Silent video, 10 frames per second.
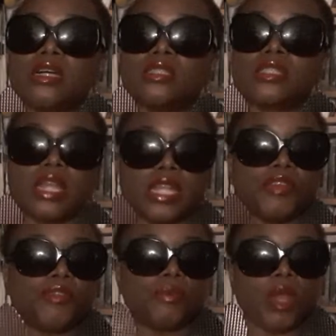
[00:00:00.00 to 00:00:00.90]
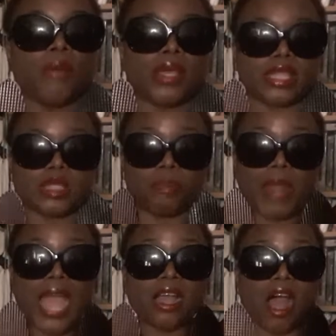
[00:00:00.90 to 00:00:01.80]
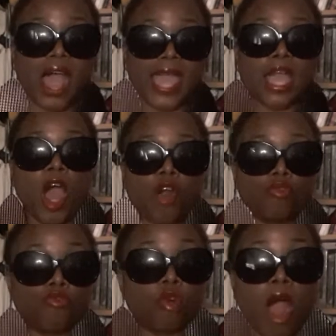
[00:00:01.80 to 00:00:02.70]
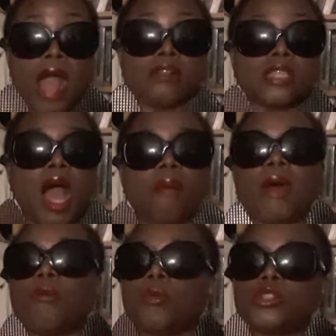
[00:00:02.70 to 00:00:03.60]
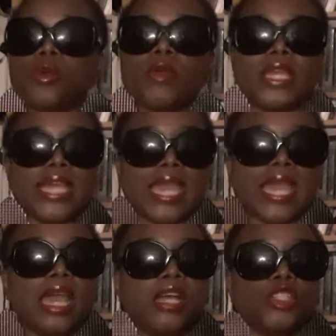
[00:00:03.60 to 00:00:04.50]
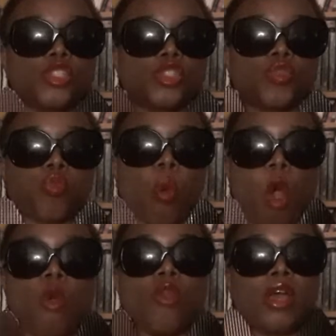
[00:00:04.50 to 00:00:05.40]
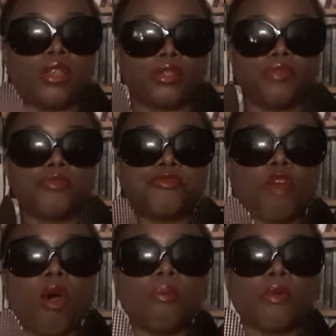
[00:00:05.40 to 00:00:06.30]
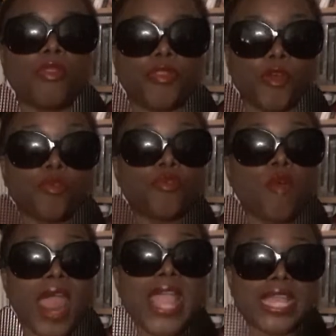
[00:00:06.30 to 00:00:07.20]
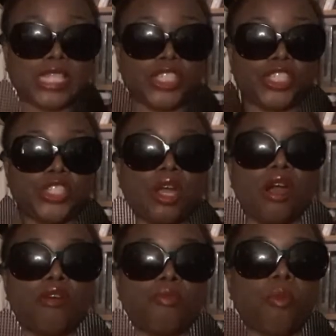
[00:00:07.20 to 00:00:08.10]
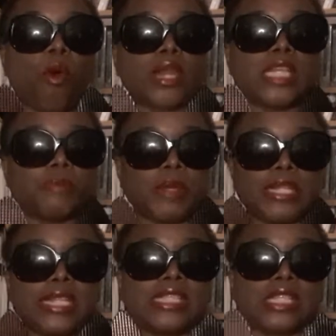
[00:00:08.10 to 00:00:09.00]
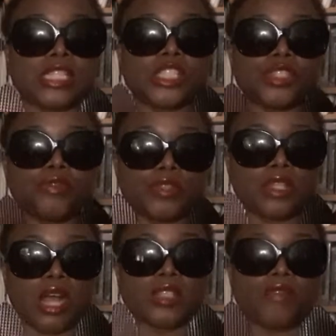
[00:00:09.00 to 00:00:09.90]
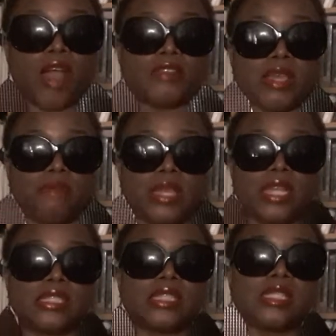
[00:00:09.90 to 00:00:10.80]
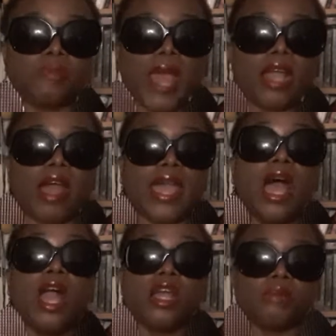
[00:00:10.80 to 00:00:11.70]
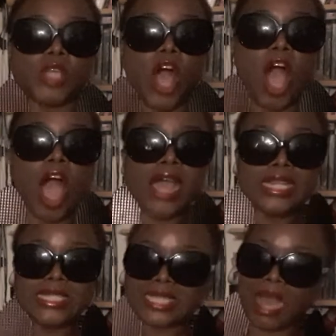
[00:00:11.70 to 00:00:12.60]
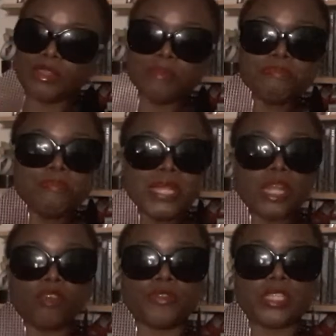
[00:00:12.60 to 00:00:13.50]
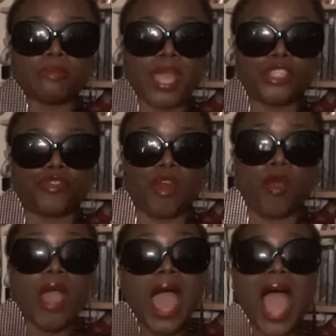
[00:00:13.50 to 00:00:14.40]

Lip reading: suddenly, from nowhere, this black guy riled up. We're talking here swollen from the rage of what he's been listening to for the last 5, 10 minutes. This black guy comes hurtling down the middle of this metro